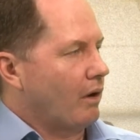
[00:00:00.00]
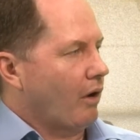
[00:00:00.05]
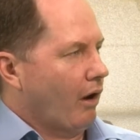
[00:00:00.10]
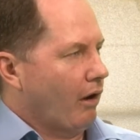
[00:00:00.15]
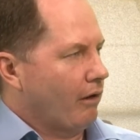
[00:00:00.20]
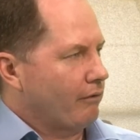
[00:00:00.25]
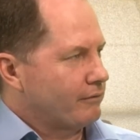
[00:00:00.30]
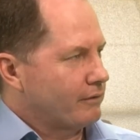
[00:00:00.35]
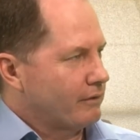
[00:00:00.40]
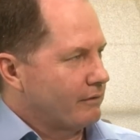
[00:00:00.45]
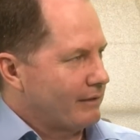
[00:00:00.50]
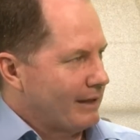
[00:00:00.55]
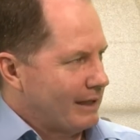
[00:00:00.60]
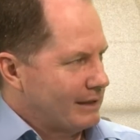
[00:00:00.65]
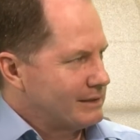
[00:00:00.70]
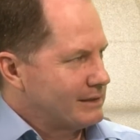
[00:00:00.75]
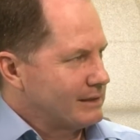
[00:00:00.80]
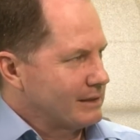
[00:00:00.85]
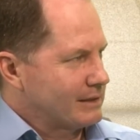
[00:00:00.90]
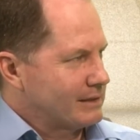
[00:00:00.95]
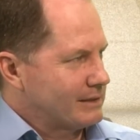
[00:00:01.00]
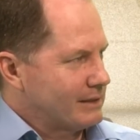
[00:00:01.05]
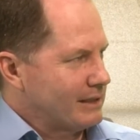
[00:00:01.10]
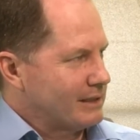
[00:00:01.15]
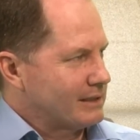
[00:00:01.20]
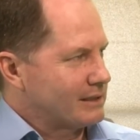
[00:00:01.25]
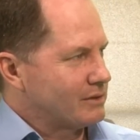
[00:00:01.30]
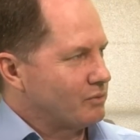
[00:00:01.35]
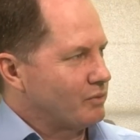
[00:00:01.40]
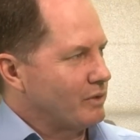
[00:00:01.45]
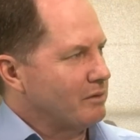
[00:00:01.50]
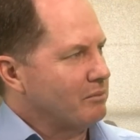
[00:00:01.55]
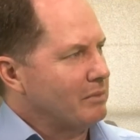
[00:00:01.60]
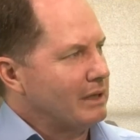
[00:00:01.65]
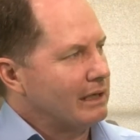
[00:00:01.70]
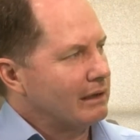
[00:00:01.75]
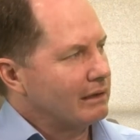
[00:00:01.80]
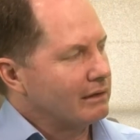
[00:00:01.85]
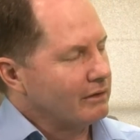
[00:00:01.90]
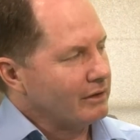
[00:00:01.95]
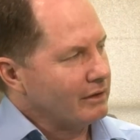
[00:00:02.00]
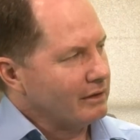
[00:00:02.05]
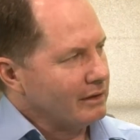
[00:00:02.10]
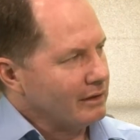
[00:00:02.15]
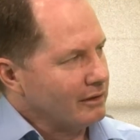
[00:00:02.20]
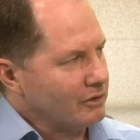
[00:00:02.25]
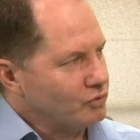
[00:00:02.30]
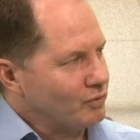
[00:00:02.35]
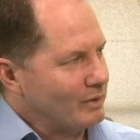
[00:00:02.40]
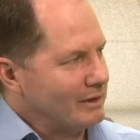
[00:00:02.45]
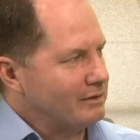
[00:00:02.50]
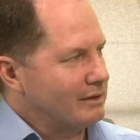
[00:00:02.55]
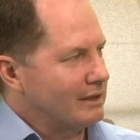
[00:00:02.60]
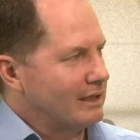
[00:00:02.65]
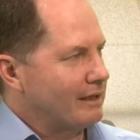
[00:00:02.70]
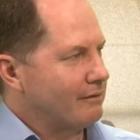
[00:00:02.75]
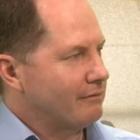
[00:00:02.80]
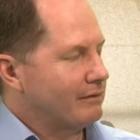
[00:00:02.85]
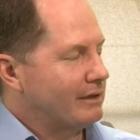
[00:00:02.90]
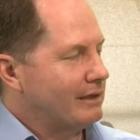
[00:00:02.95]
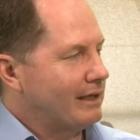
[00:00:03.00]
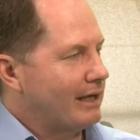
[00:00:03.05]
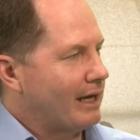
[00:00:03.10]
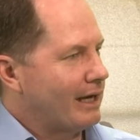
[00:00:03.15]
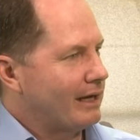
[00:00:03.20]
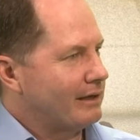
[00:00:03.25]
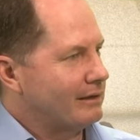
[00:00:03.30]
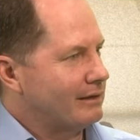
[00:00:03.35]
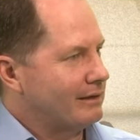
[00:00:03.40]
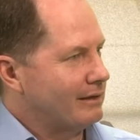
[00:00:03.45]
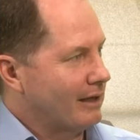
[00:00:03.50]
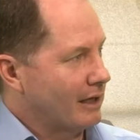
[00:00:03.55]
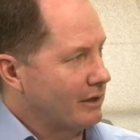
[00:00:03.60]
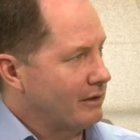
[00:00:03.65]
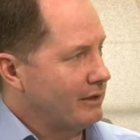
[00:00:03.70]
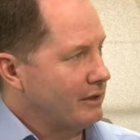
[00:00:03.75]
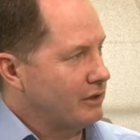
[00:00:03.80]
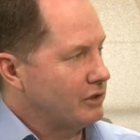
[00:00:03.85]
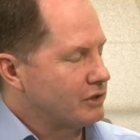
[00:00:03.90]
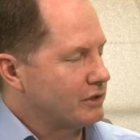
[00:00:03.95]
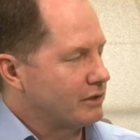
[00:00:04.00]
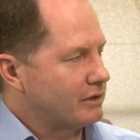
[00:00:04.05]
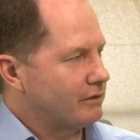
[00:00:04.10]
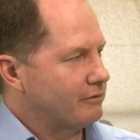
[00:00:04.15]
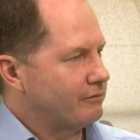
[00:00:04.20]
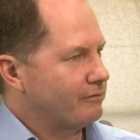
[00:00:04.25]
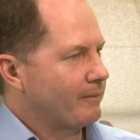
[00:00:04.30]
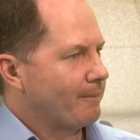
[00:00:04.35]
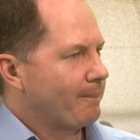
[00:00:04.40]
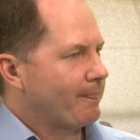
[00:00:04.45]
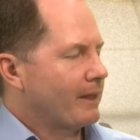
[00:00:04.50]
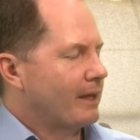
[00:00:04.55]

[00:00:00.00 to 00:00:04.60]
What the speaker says: After that success, we immediately in 2011 had another initiative,